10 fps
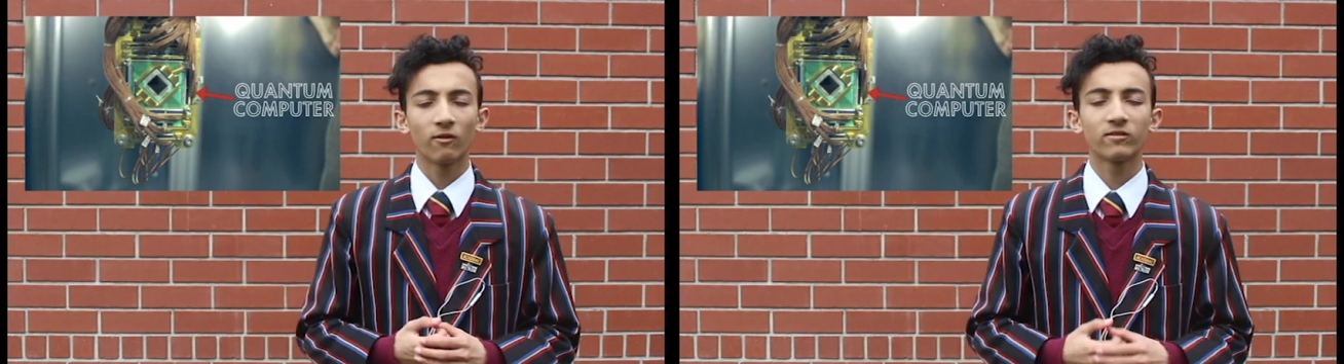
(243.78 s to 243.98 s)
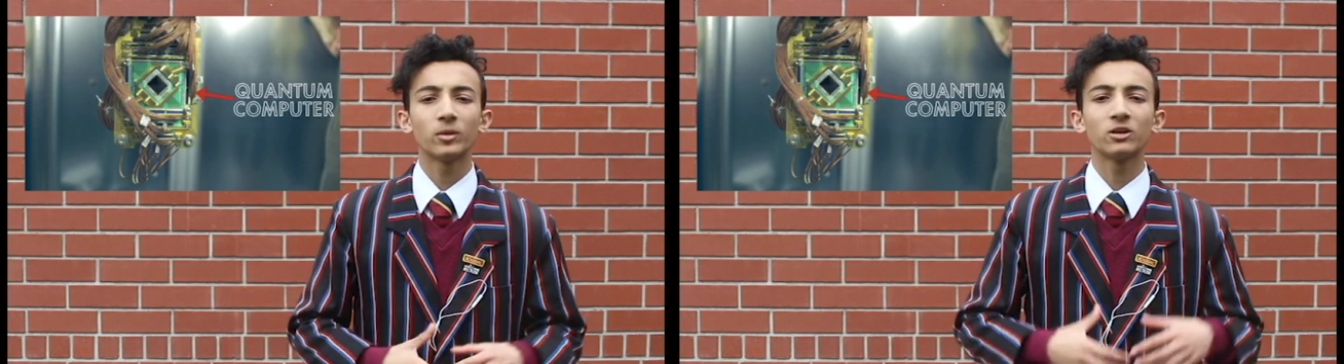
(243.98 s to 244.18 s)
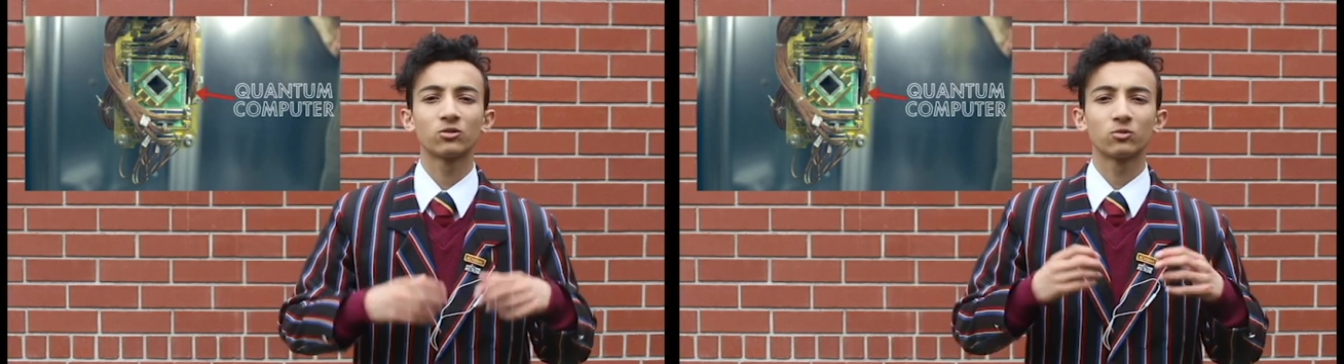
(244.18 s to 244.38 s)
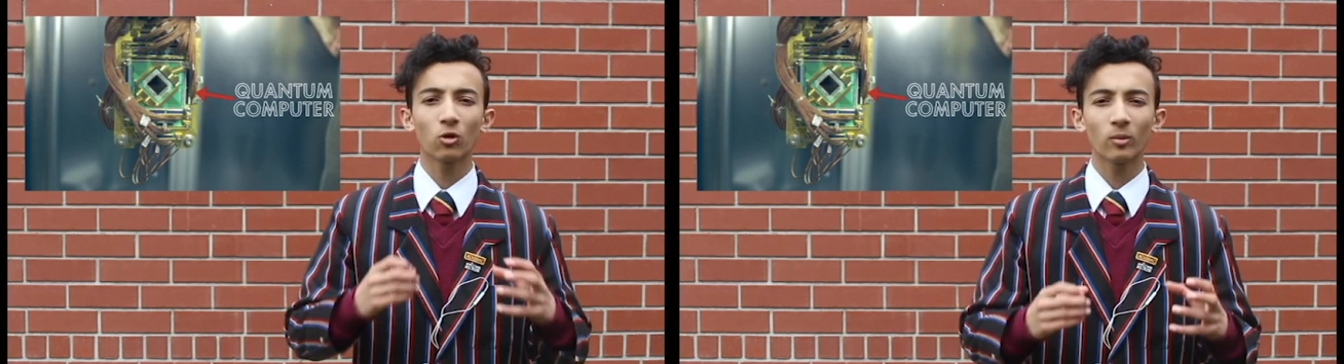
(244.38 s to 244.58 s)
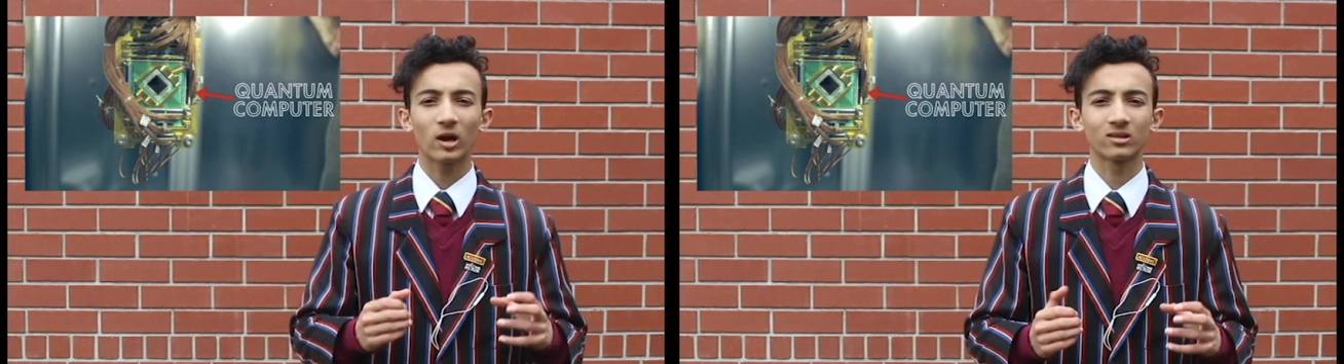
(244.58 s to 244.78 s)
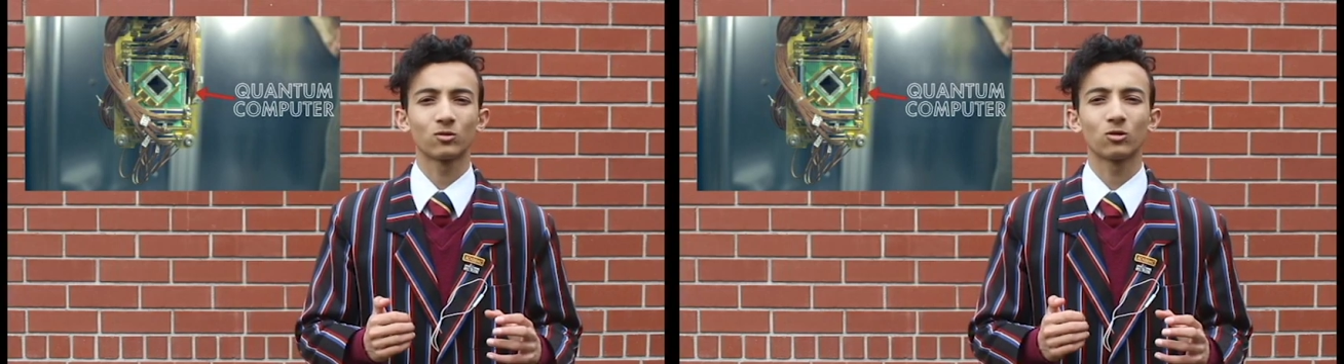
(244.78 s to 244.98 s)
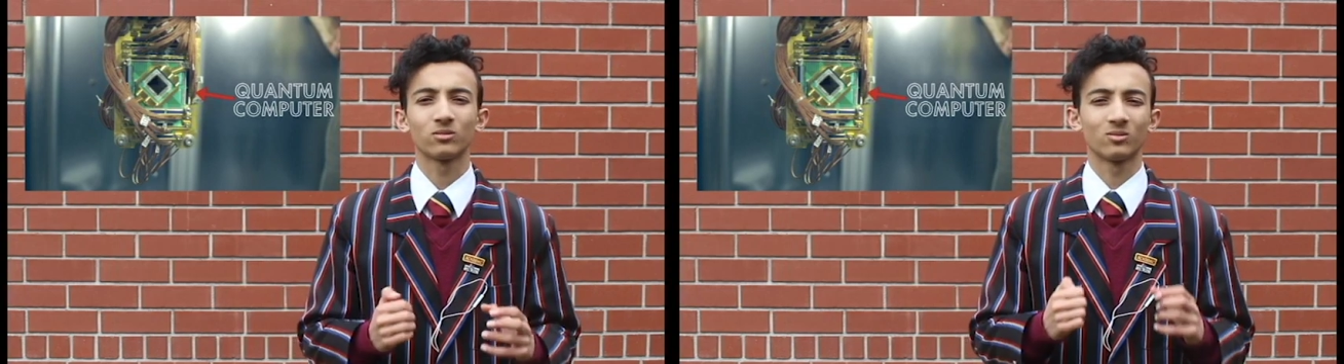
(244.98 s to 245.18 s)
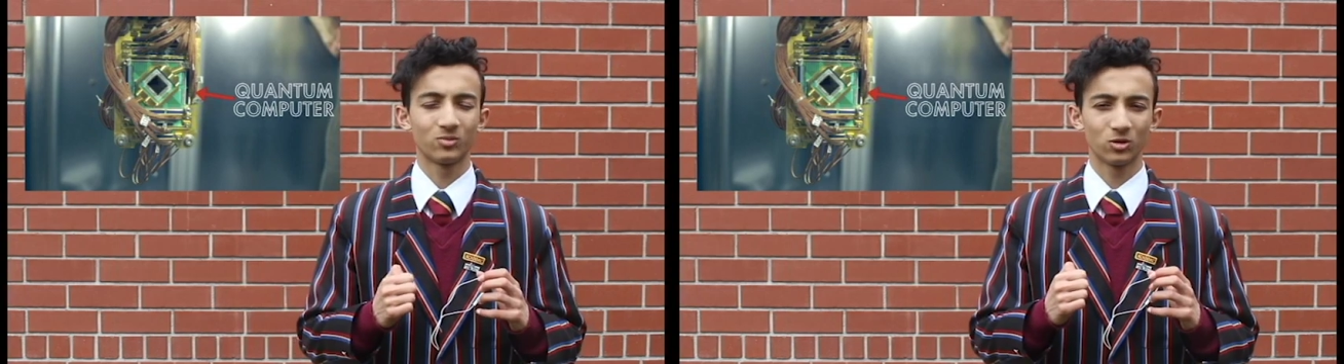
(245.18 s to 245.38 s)
One of the major drawbacks of
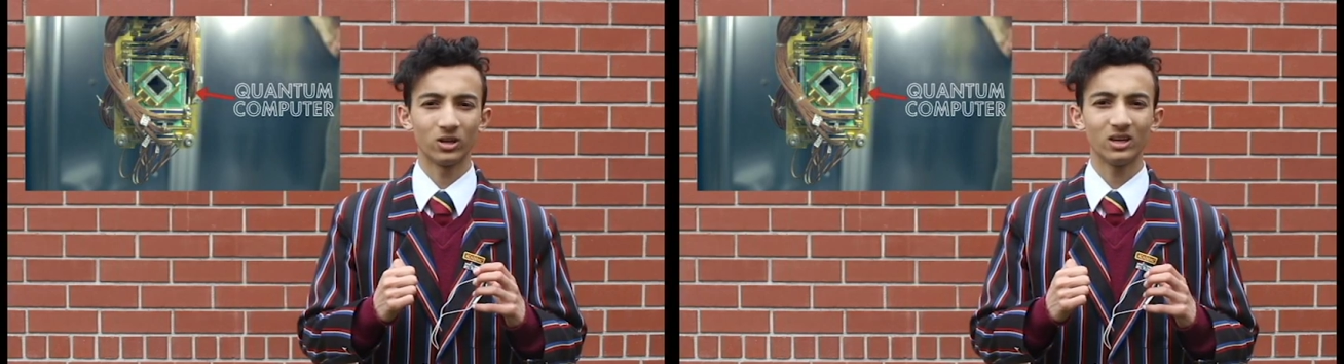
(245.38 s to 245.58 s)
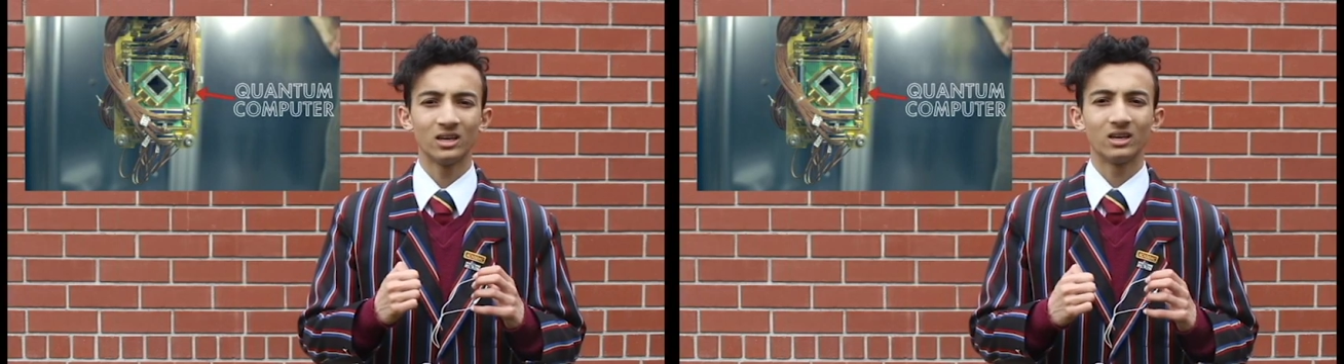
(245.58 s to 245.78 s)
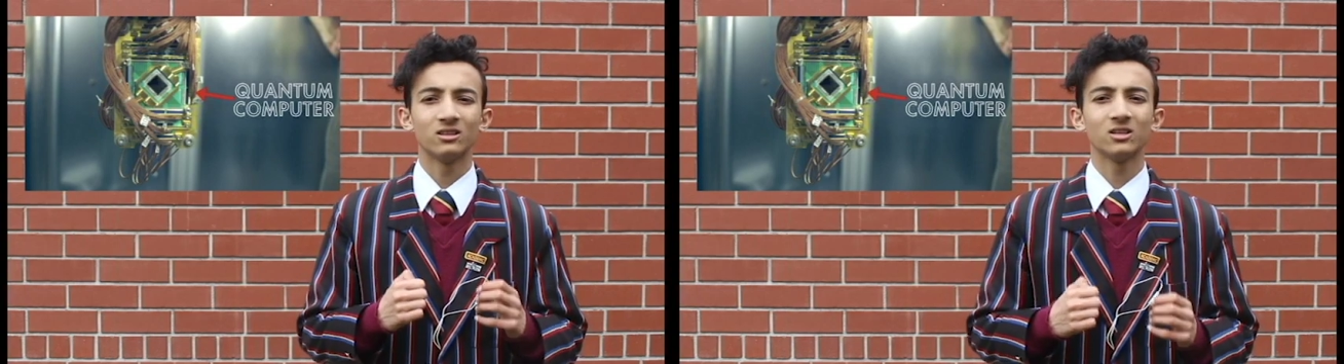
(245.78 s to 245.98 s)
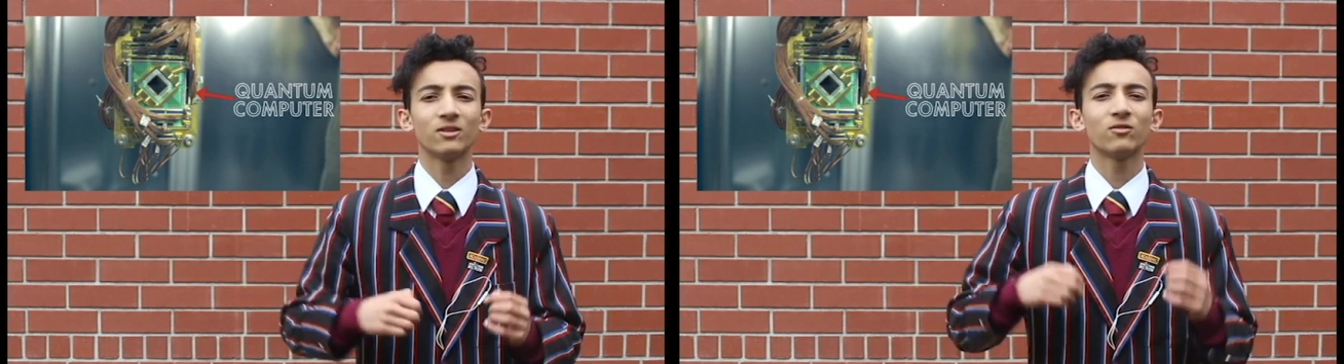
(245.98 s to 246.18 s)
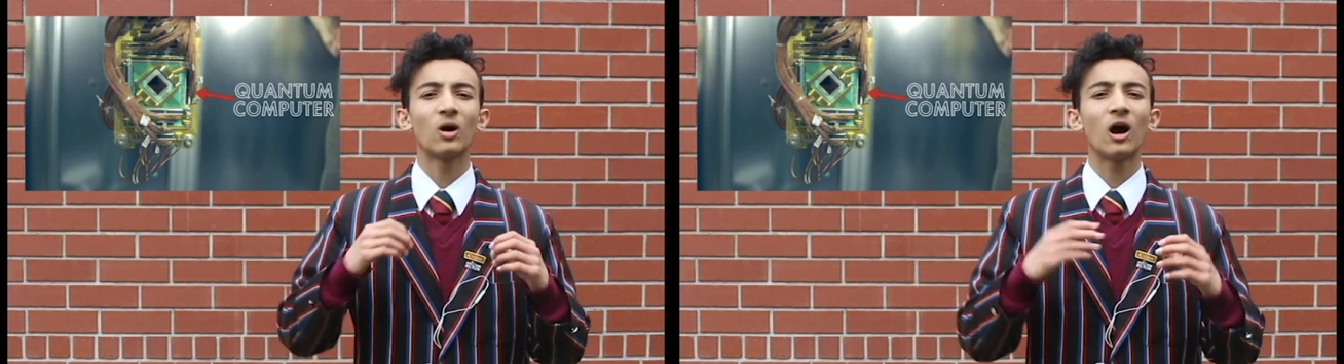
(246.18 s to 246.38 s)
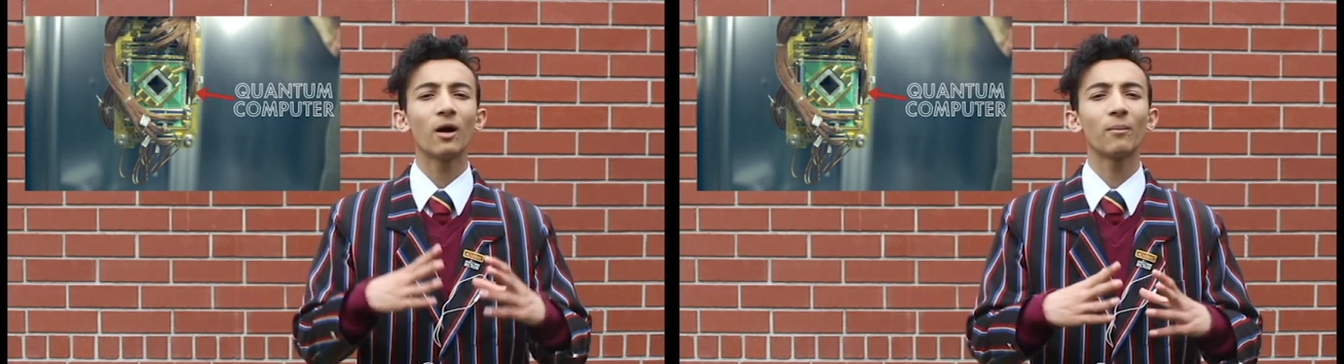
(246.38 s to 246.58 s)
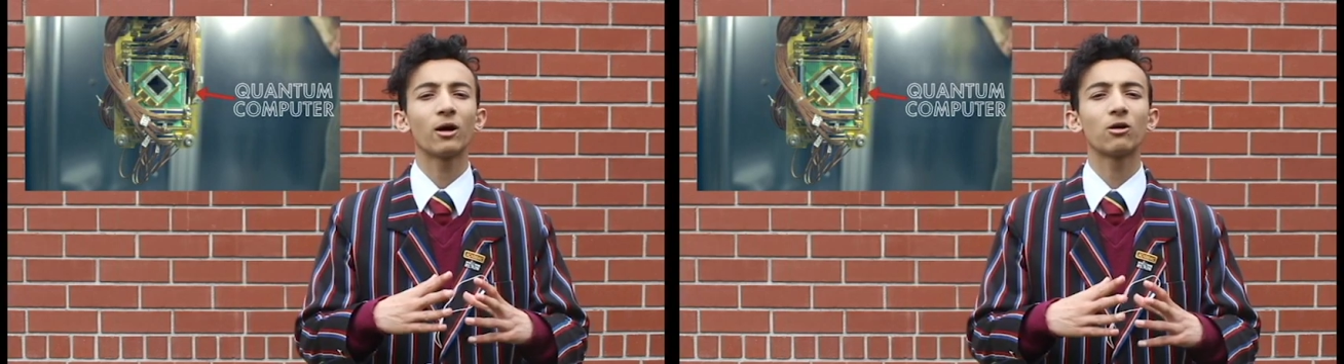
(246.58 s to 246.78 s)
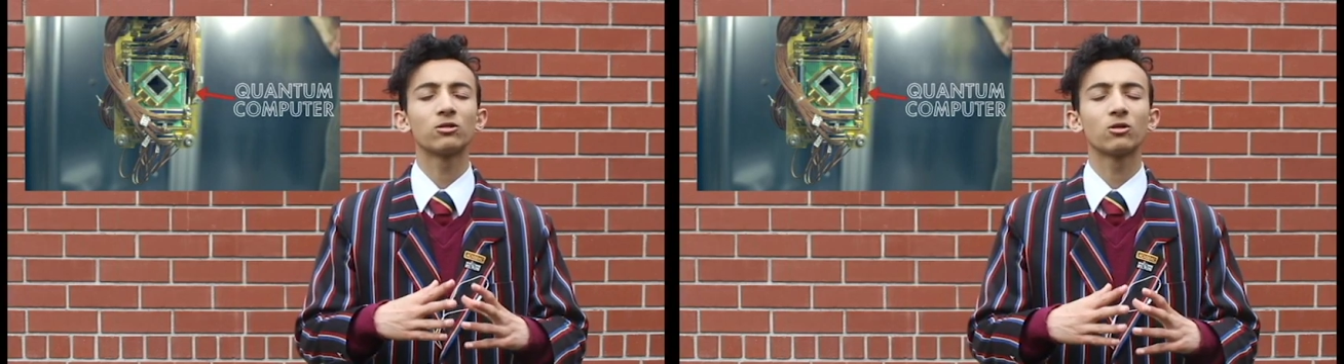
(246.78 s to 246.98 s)
quantum computing is the need for
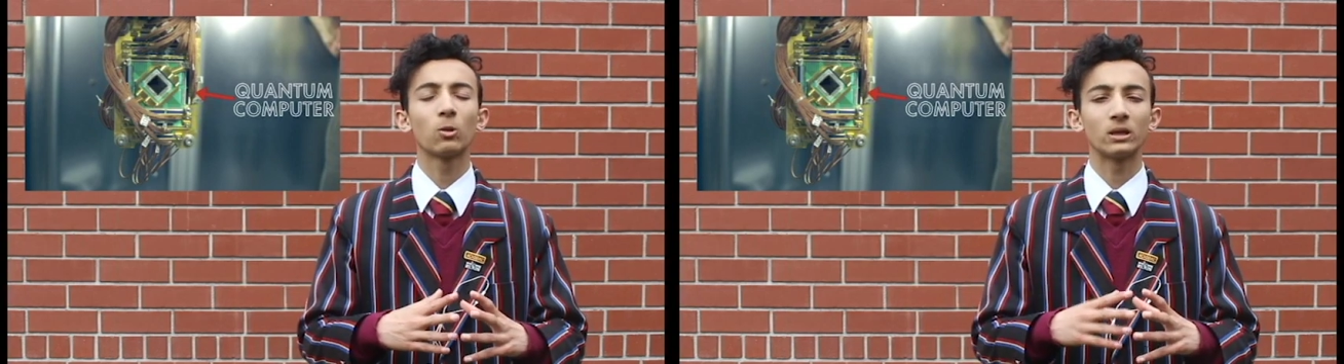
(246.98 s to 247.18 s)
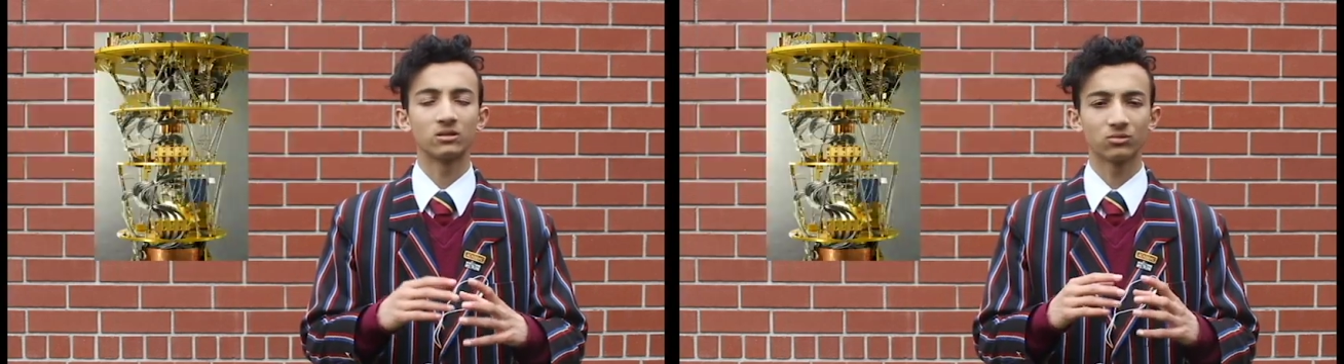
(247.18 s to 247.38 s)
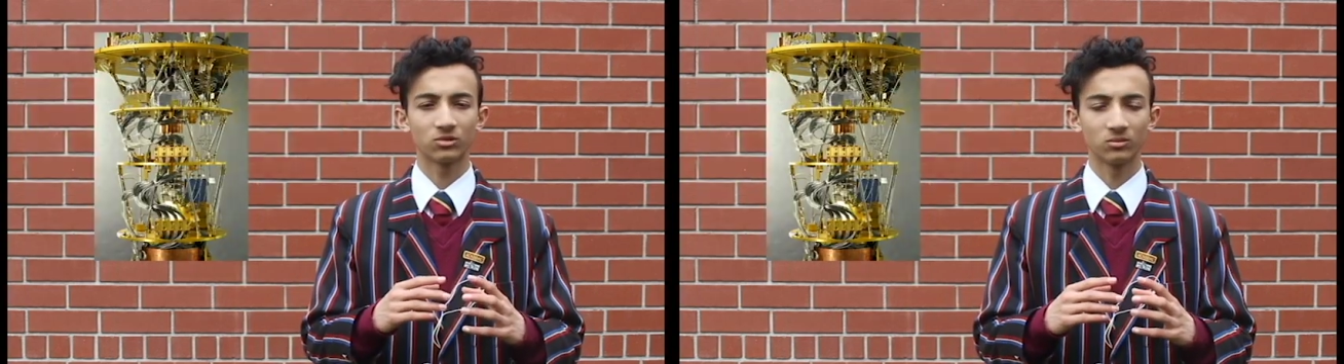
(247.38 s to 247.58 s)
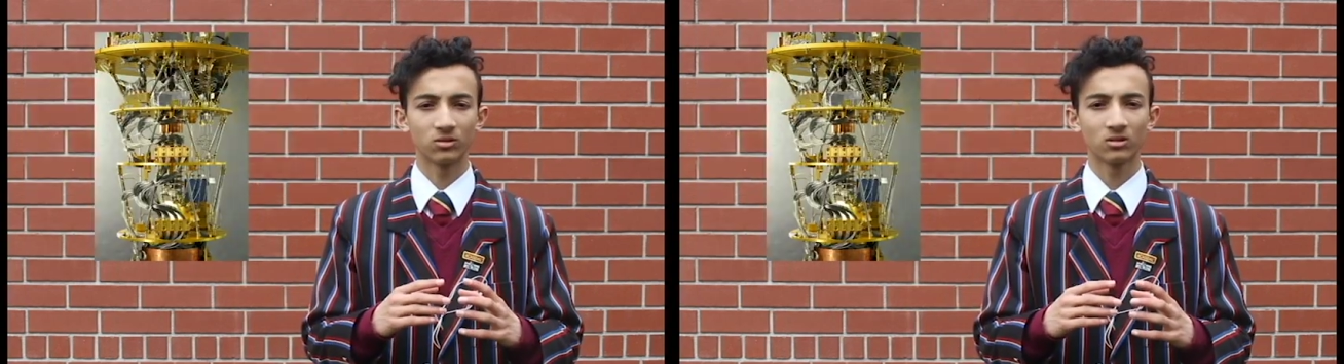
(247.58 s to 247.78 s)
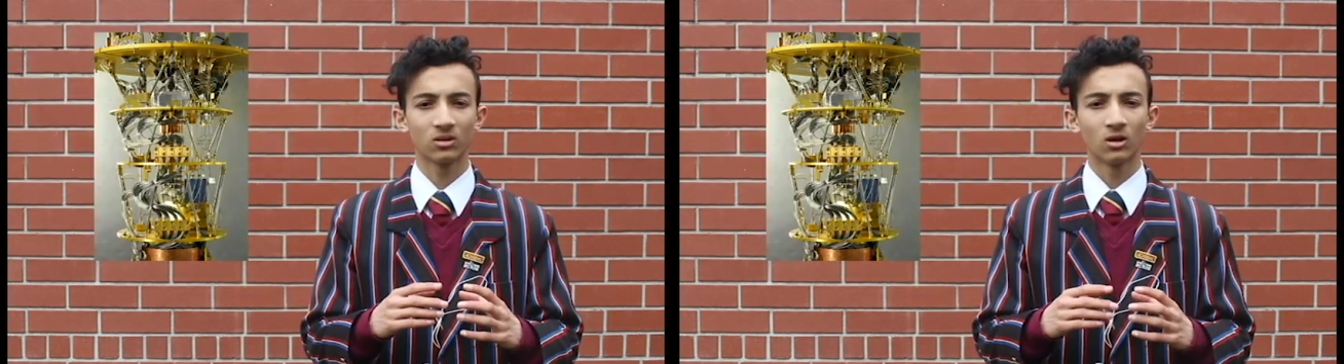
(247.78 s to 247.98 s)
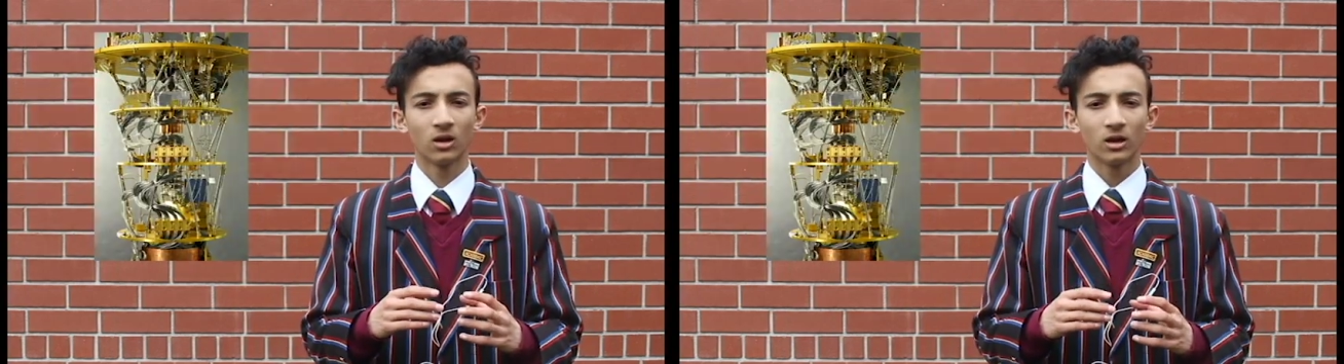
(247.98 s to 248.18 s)
high-powered cooling systems.